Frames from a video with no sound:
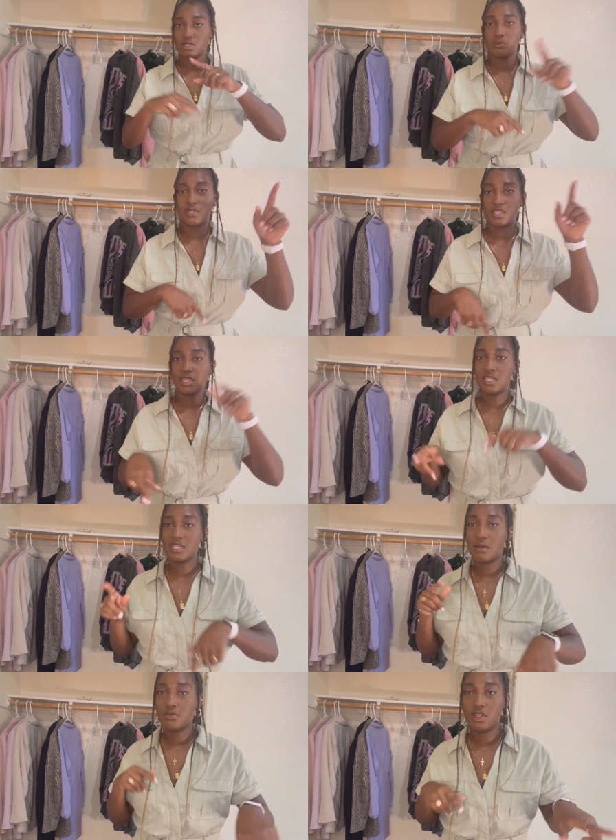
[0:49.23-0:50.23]
put the link
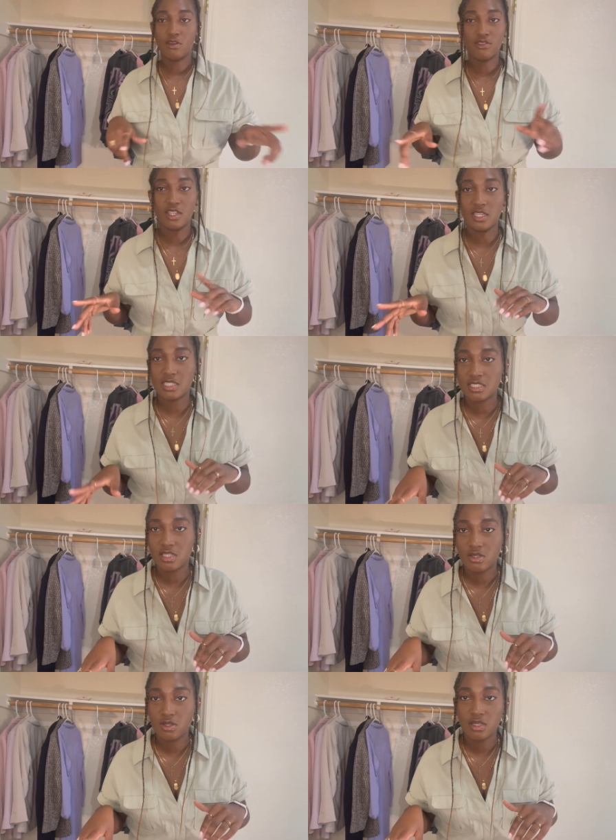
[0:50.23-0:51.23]
down below if the links
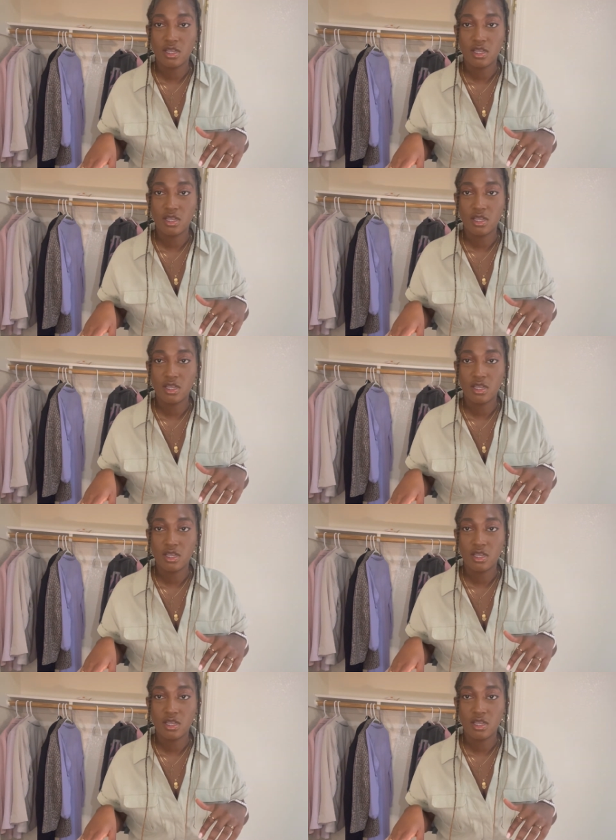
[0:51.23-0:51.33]
still